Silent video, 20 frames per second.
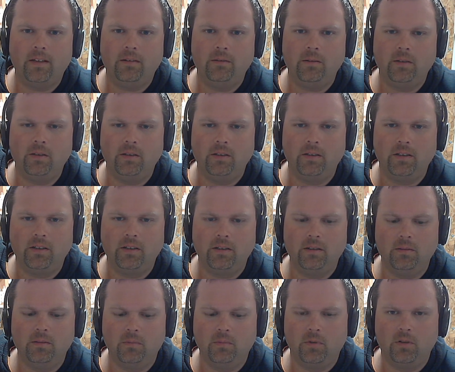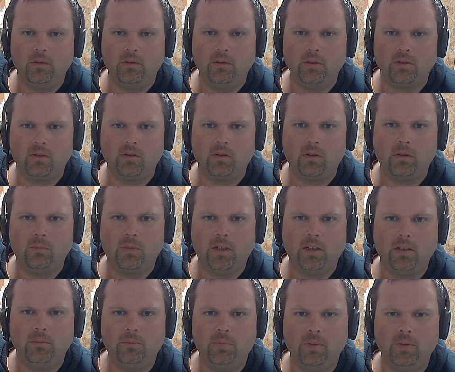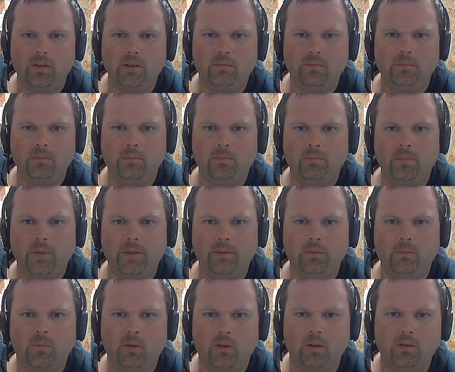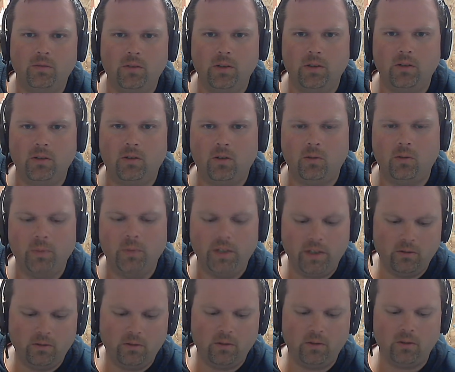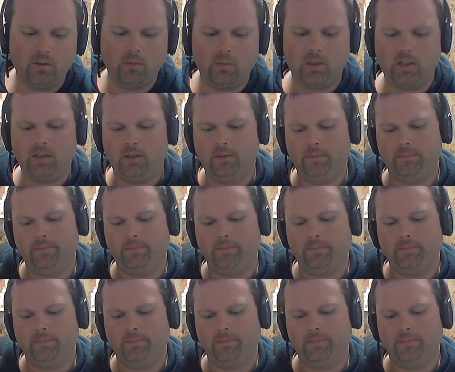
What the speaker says: really like a more of a store-bought, but maybe more of a homemade granola bar.